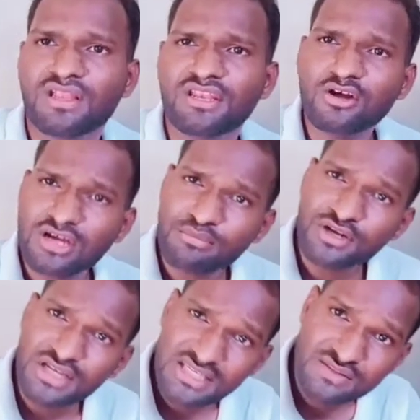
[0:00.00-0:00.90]
Now
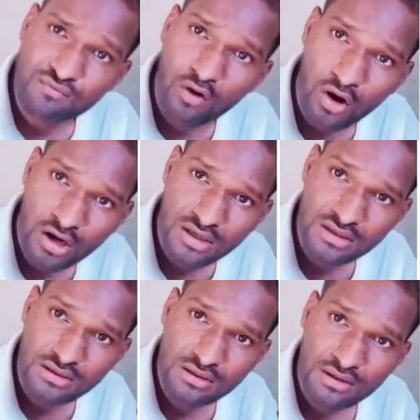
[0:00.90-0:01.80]
community is
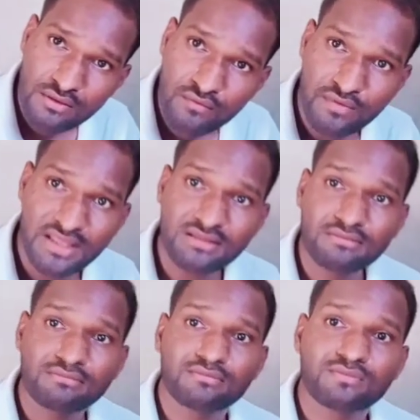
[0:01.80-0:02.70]
what?
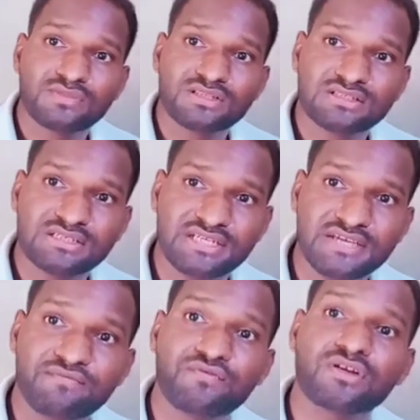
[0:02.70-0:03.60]
When
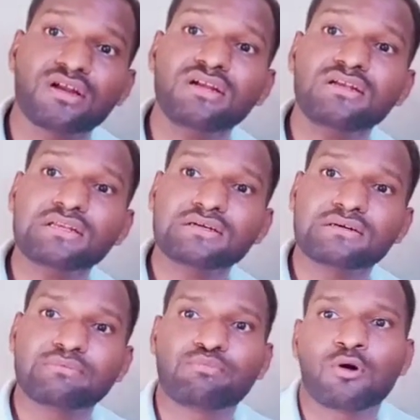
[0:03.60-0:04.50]
different
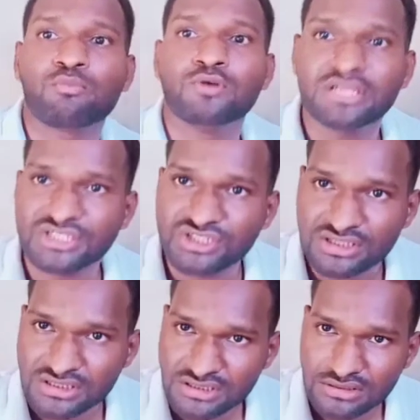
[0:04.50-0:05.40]

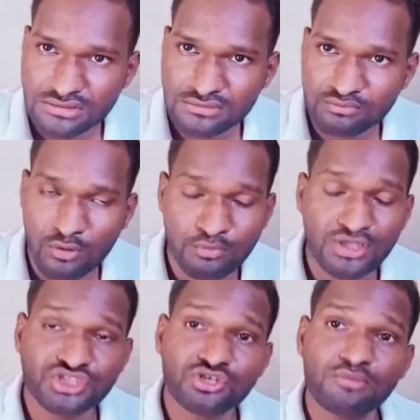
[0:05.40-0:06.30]

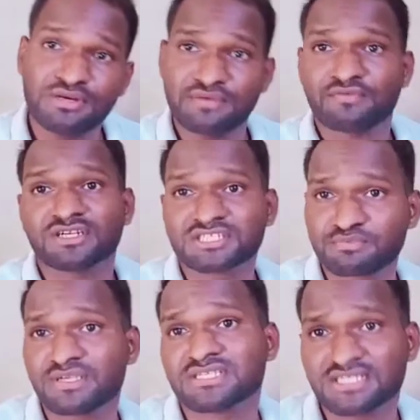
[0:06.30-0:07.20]
population of different
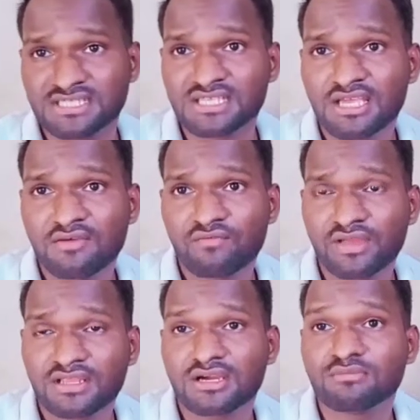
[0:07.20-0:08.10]
species,
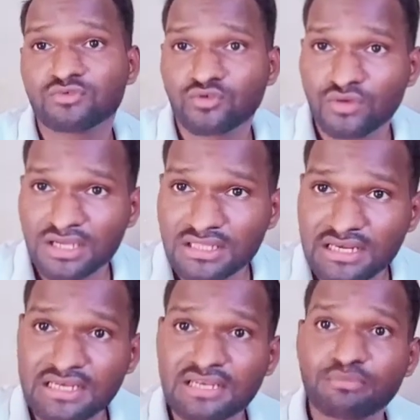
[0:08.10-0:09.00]
when come together
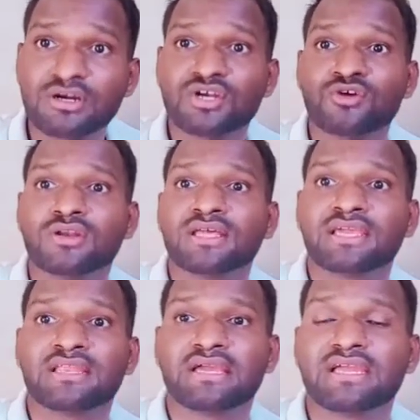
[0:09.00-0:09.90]
in a particular
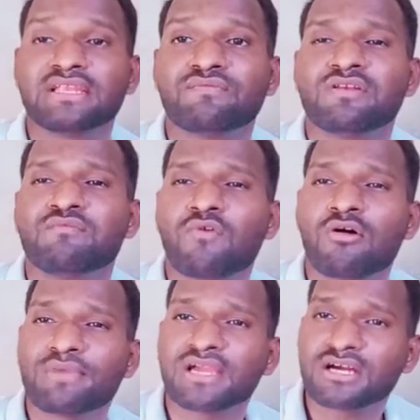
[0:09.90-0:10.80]
area, it will
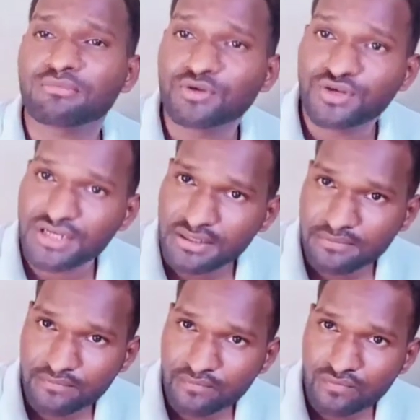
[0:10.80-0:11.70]
form a community.
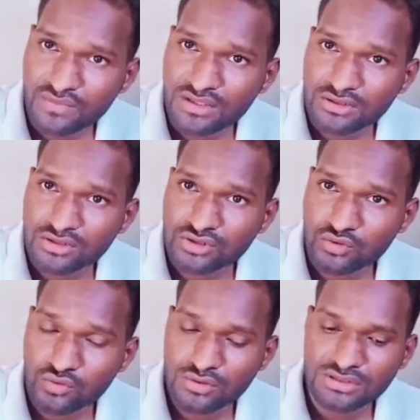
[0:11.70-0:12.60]

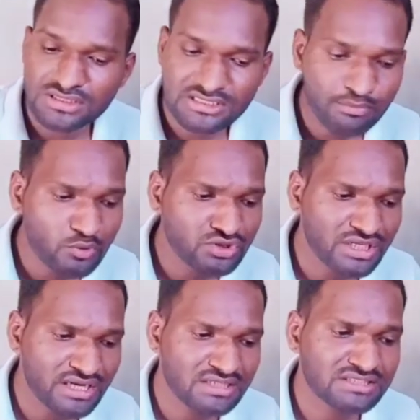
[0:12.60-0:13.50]
So suppose
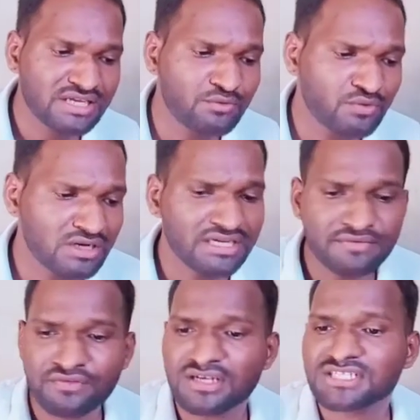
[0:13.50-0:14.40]
there are several
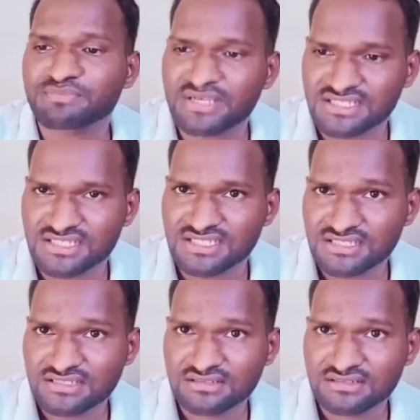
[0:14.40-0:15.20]
different species